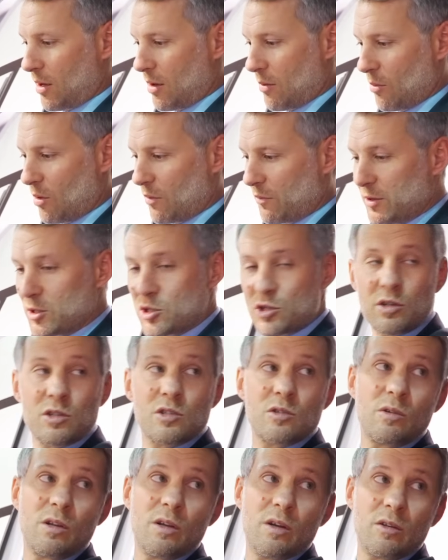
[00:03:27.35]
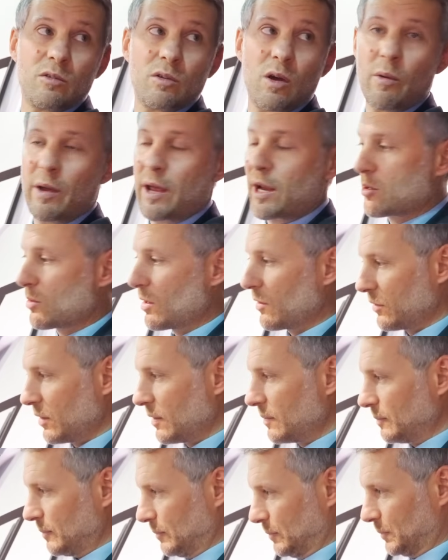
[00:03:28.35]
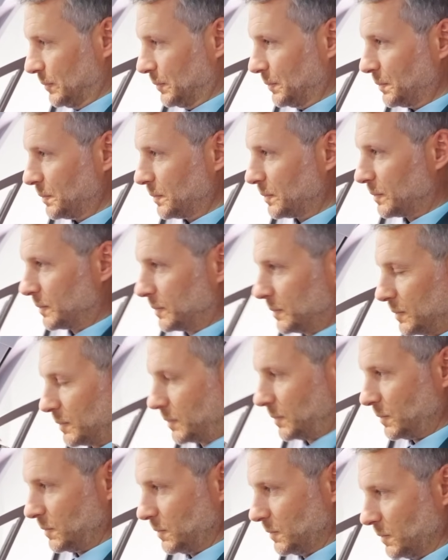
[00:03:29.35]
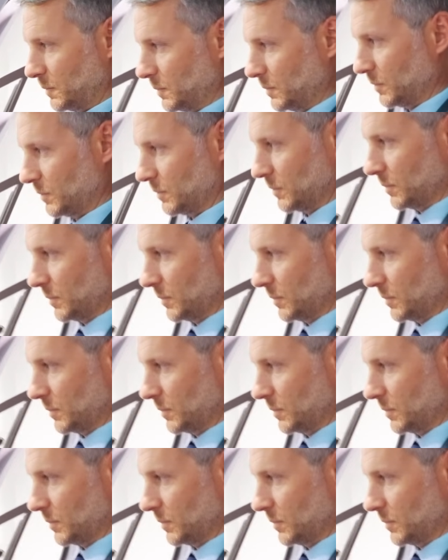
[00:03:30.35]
more features to, the, to our aircraft. Perfect. Well, very